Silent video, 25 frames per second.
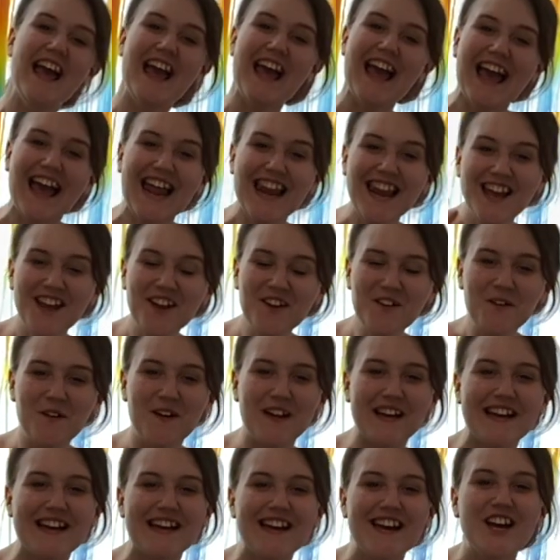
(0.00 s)
Hello,
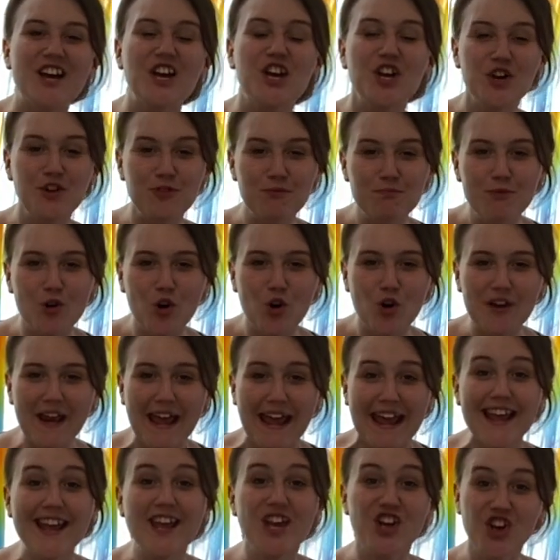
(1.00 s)
good
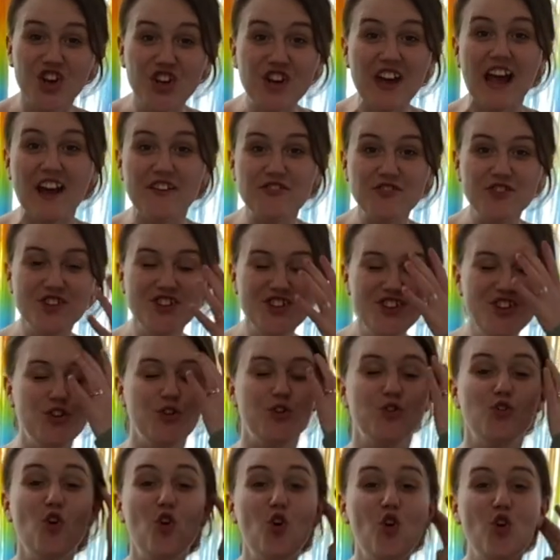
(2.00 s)
morning, good afternoon,
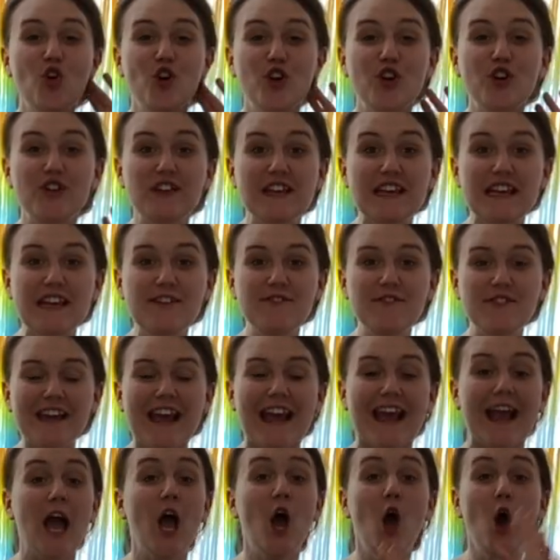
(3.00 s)
or good
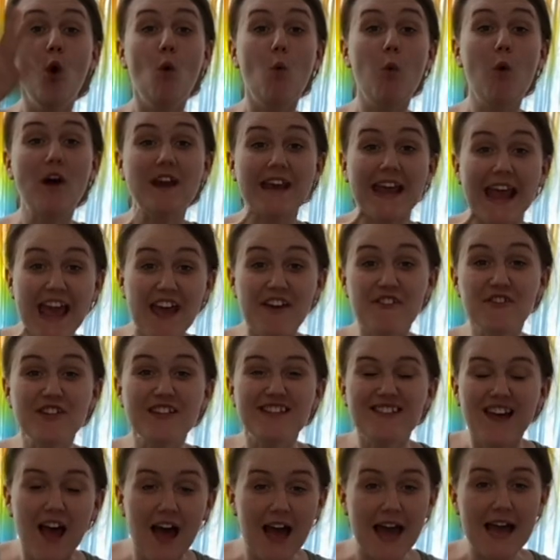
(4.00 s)
evening. Whatever
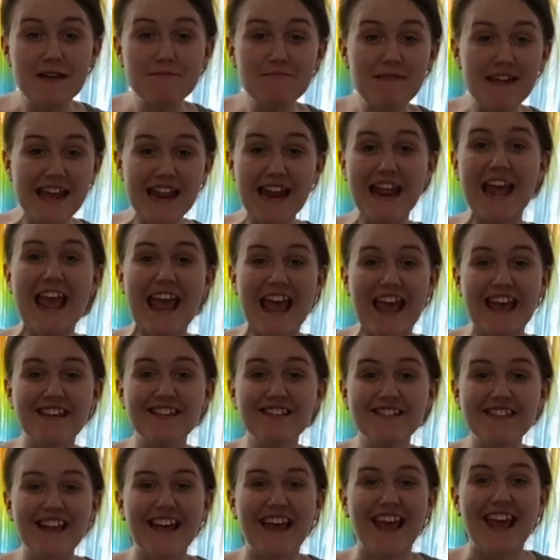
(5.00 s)
time it is,
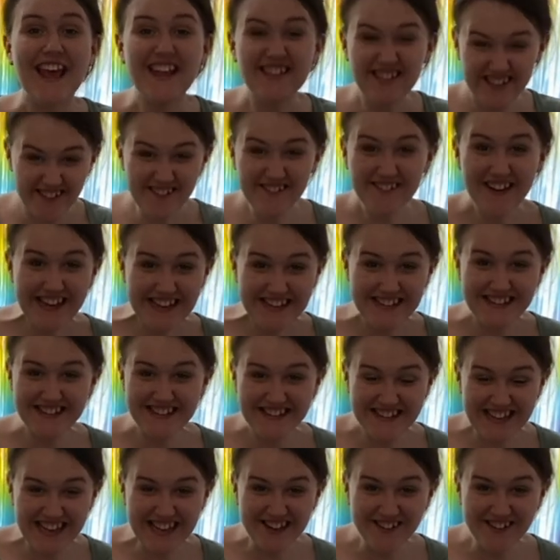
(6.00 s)
it's great to see
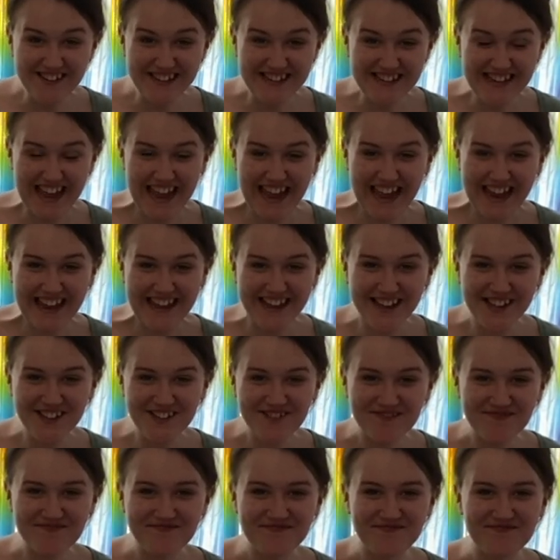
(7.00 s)
you today.
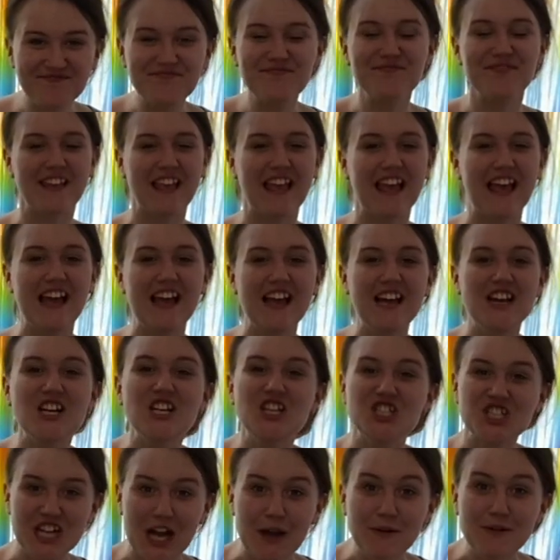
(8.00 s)

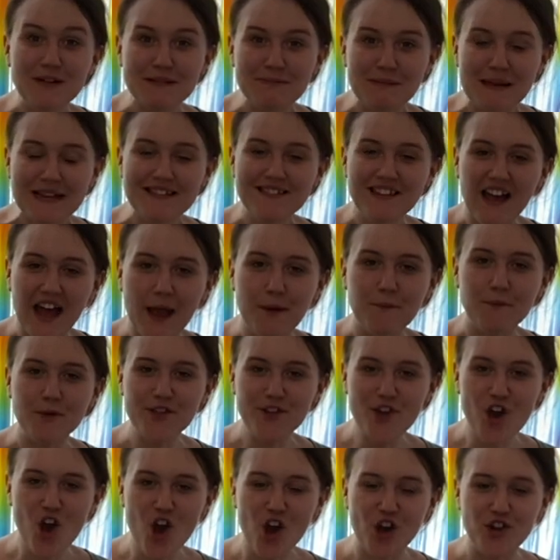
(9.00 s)
Shall we spend time with
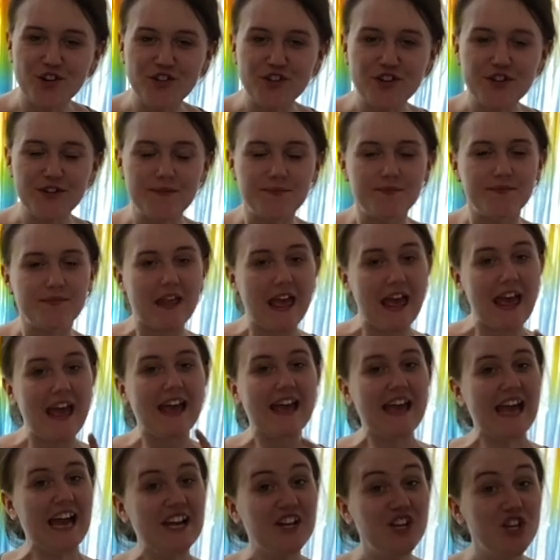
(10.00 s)
God?
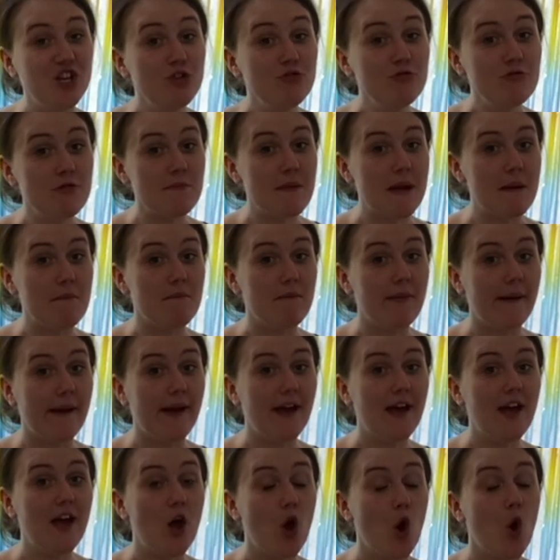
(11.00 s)
Can you remember
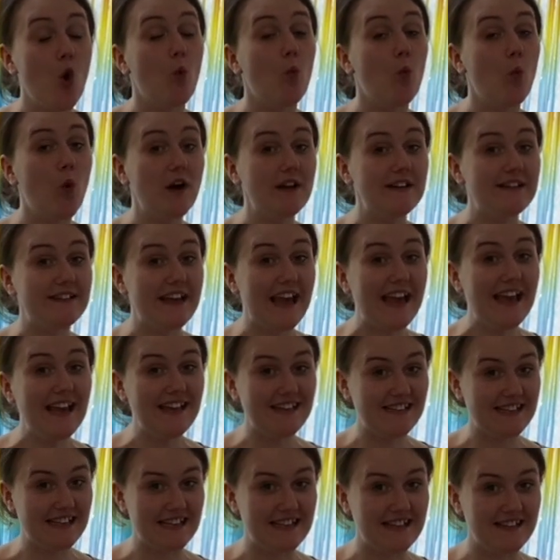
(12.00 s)
what day it
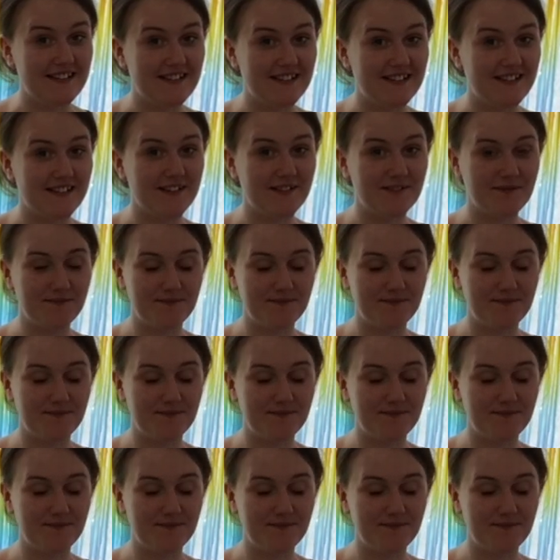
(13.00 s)
is?